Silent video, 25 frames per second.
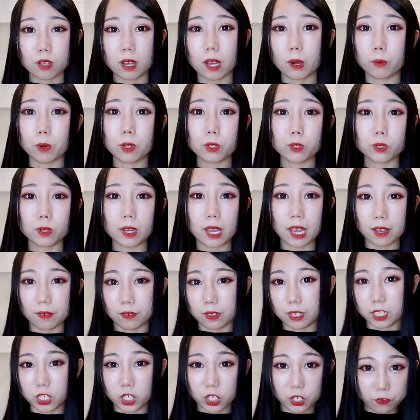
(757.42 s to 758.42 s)
So I want to
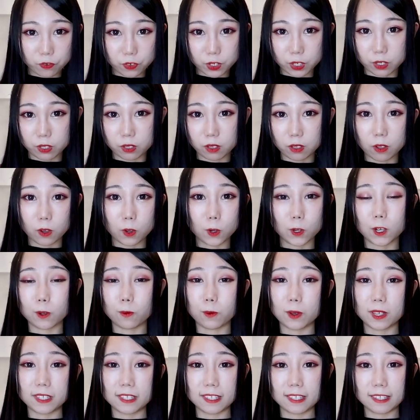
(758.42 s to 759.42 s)
have a different look
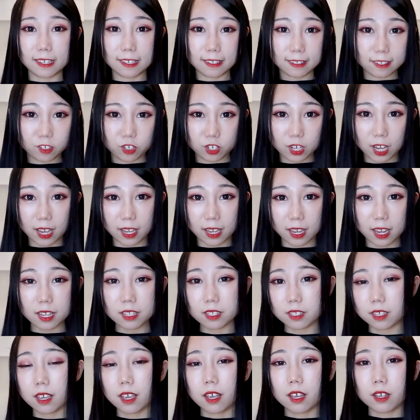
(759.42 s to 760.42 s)
with this
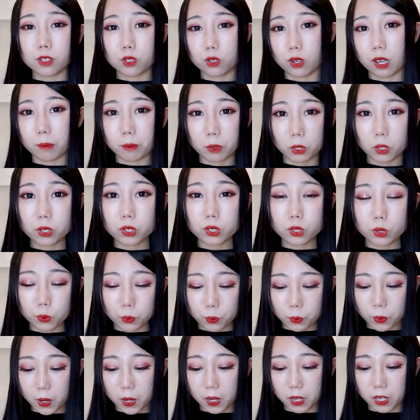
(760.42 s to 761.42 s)
jacket. So I'm going
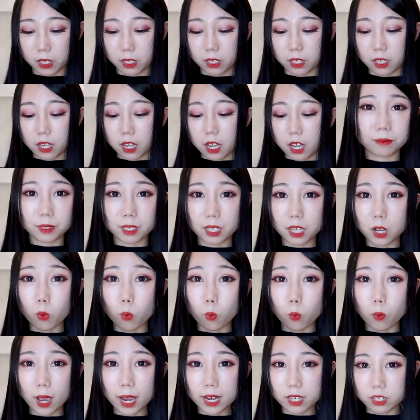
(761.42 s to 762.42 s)
to wear a
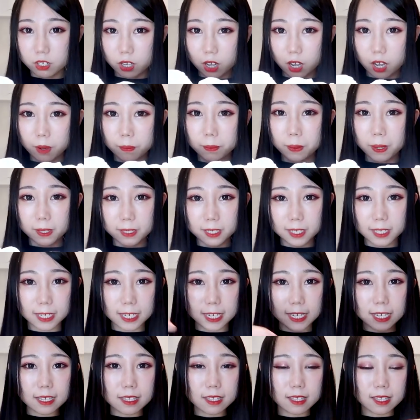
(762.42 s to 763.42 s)
white top
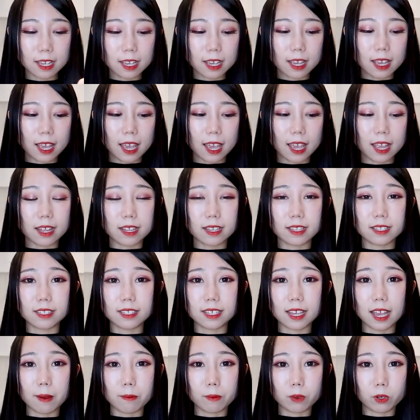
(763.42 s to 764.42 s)
underneath,
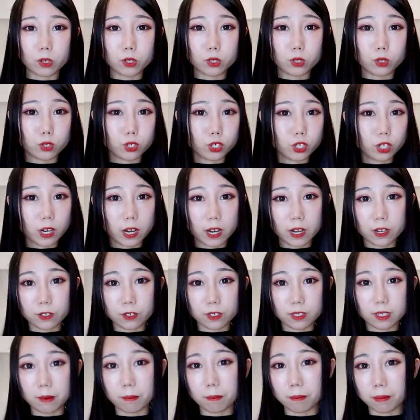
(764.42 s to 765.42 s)
and I'm going to
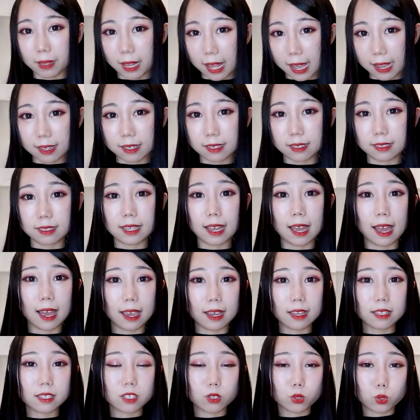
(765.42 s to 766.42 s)
change the black
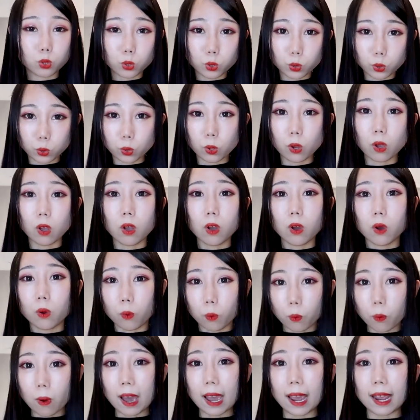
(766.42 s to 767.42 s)
tights to
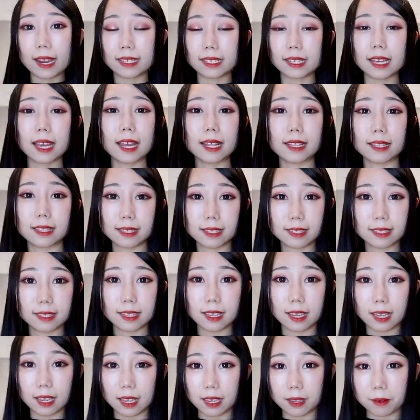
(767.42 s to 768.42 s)
white and
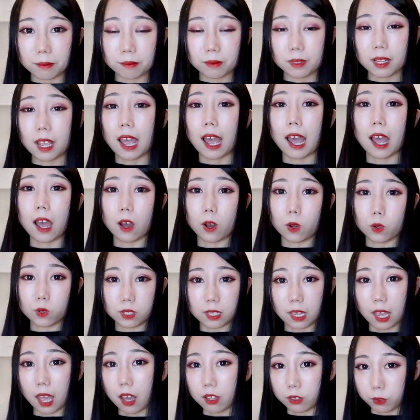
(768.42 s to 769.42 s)
see how
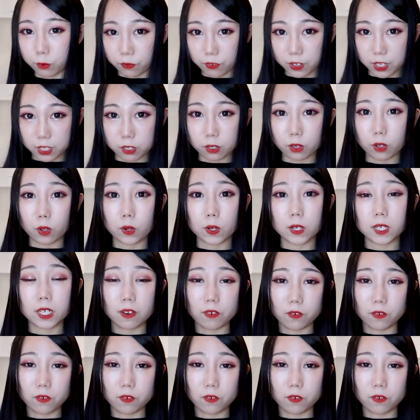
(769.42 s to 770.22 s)
the outfit look